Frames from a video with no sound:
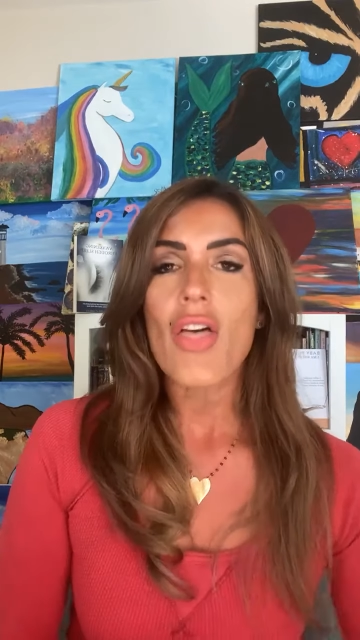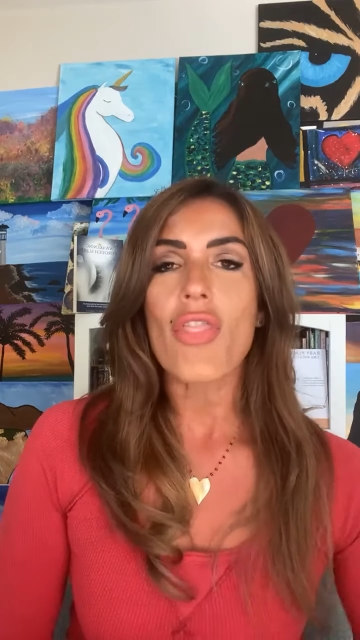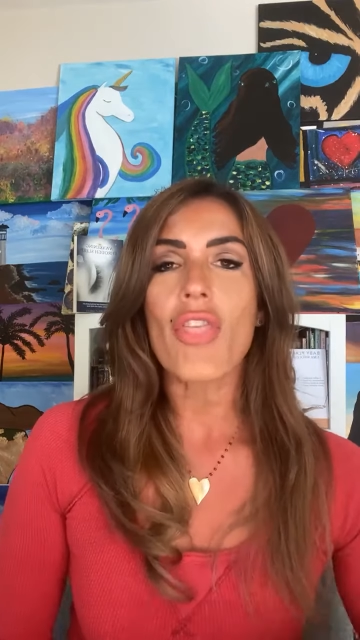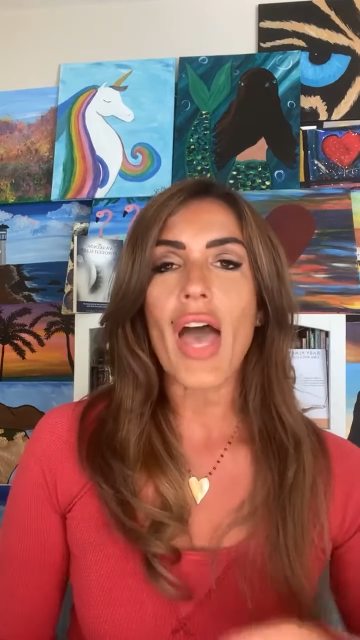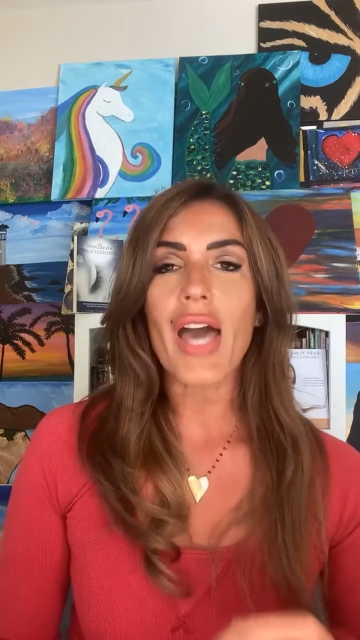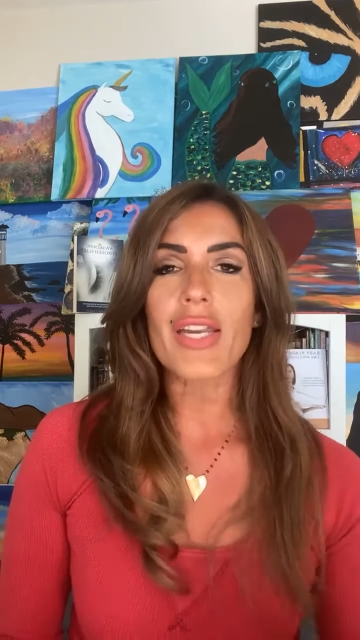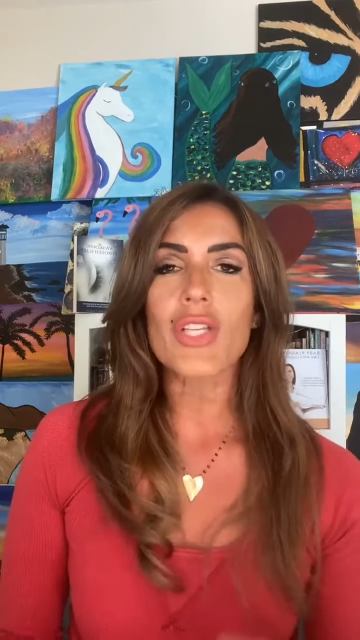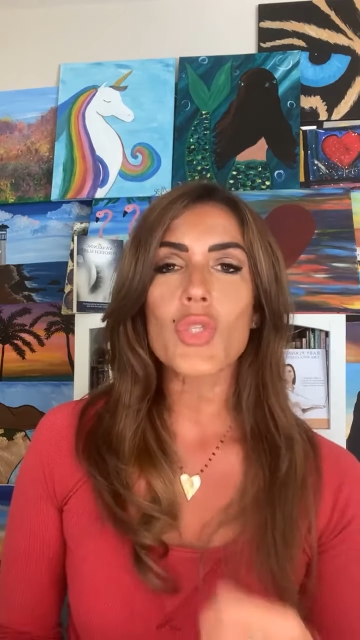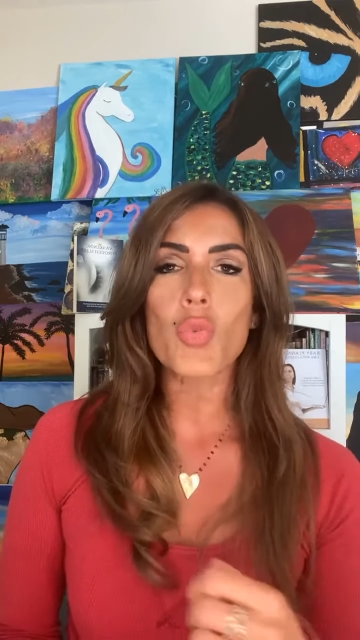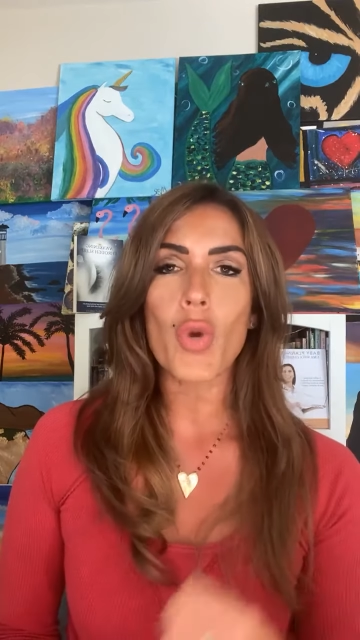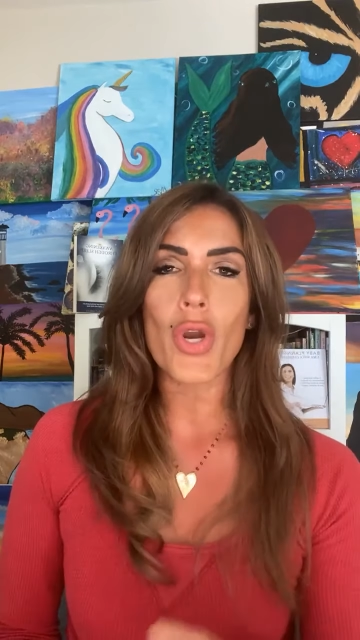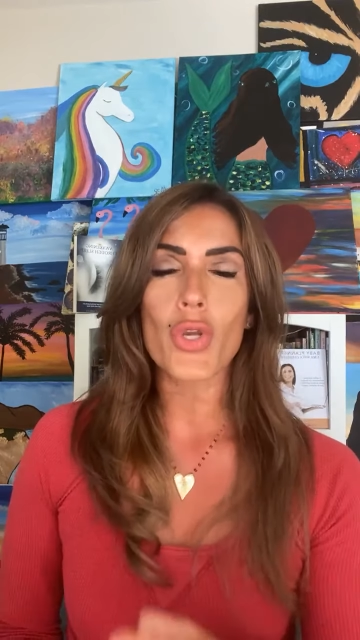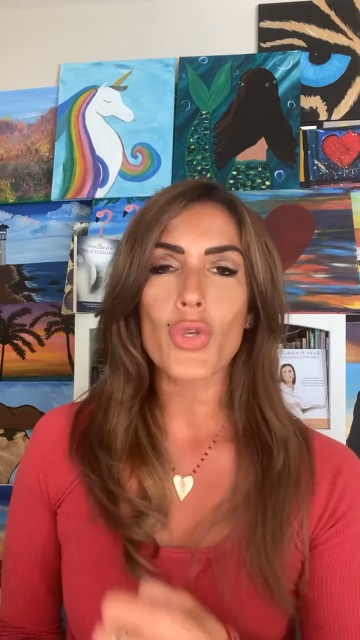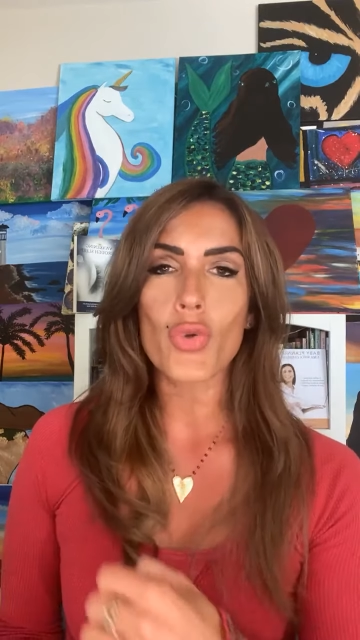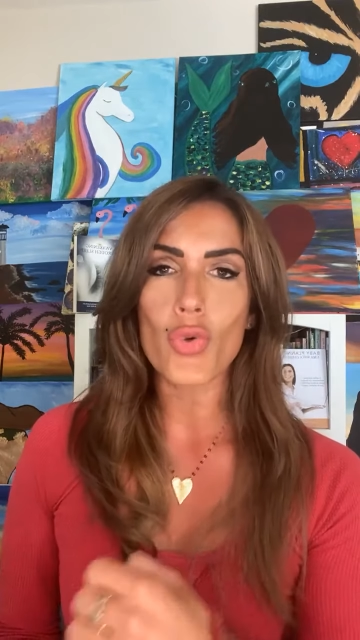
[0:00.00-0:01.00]
That is
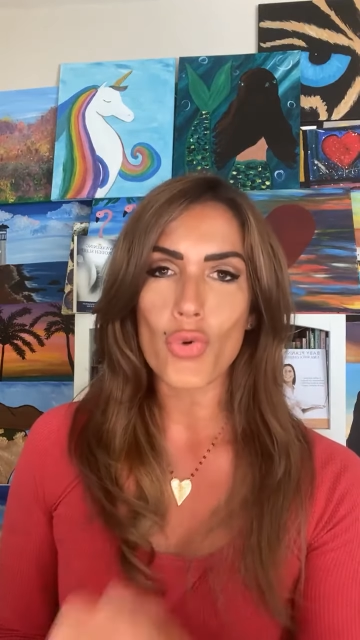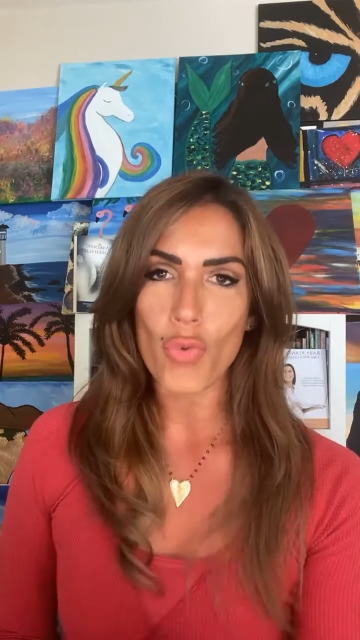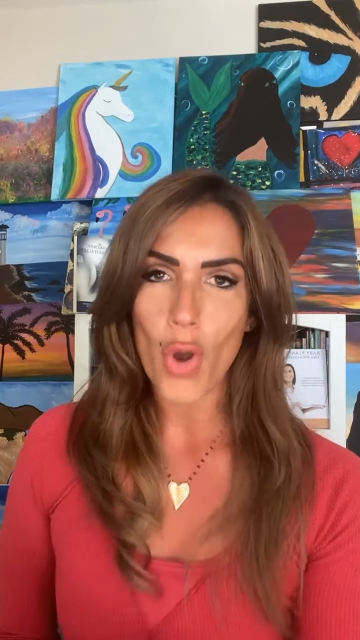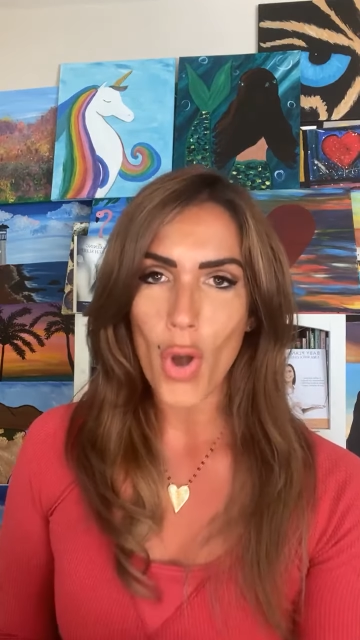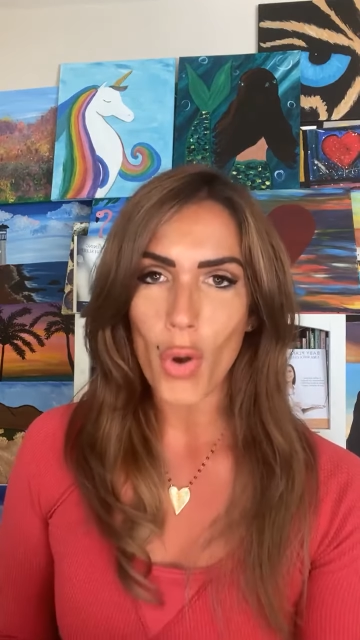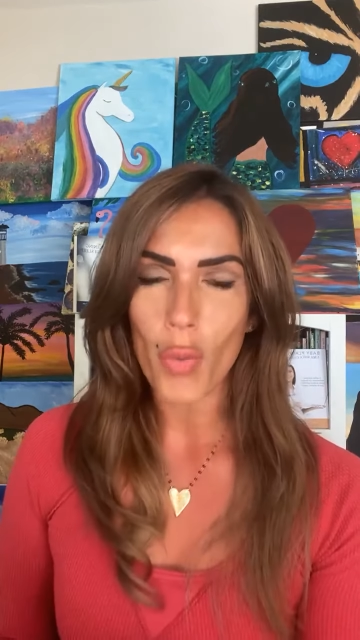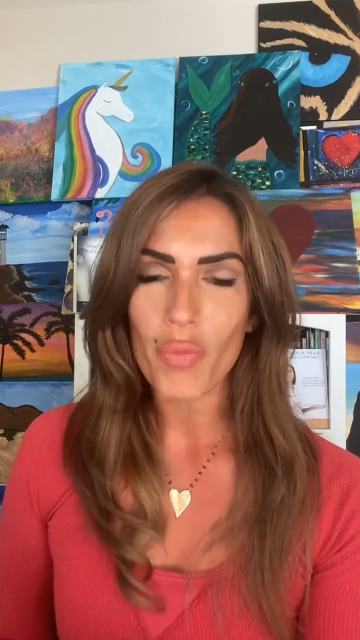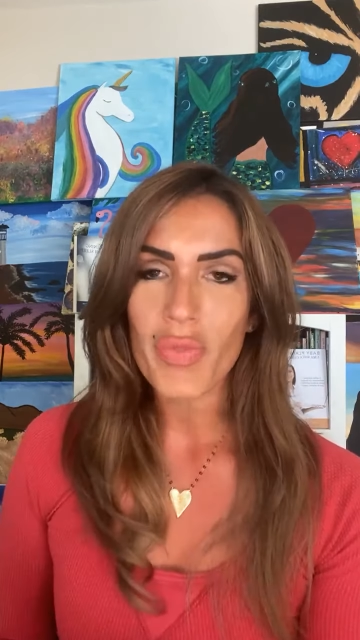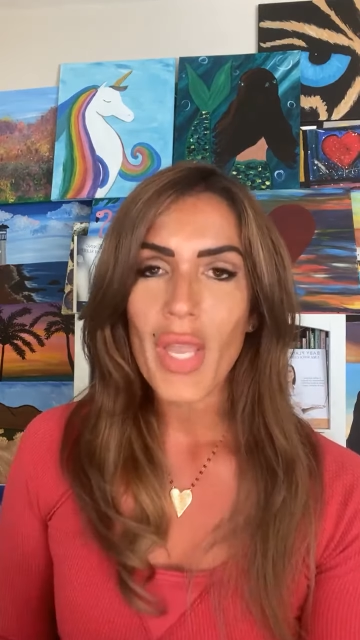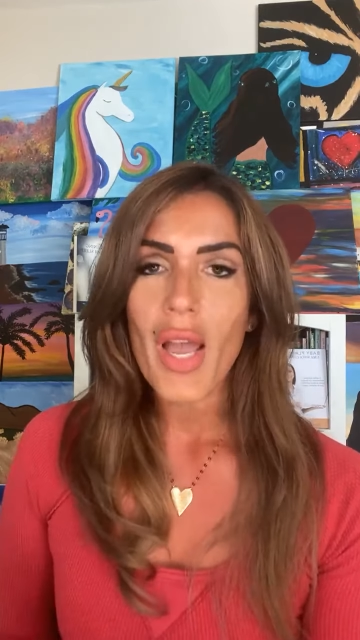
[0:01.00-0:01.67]
where you grow.